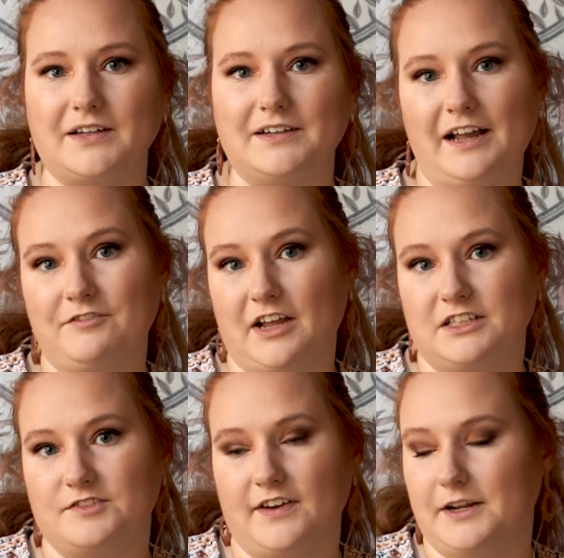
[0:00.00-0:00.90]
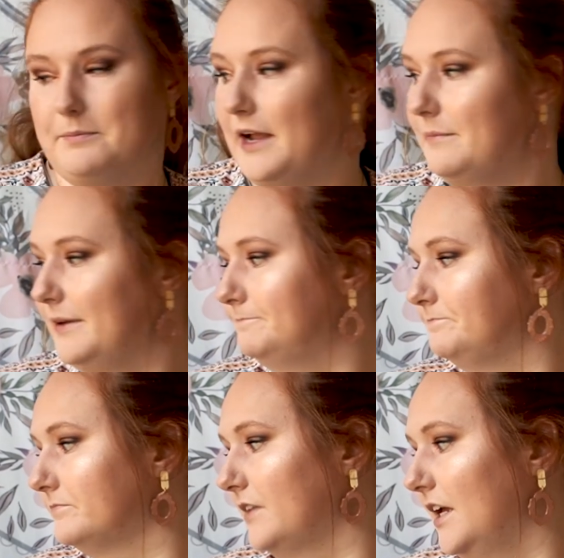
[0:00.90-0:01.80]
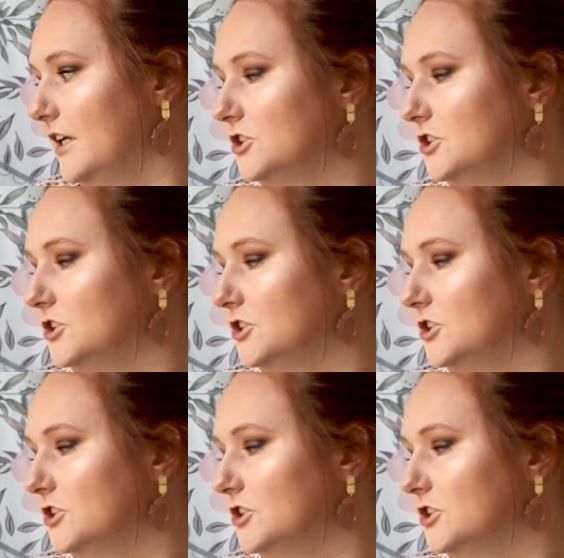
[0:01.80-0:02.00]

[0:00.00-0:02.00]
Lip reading: I have cats fighting behind me, and I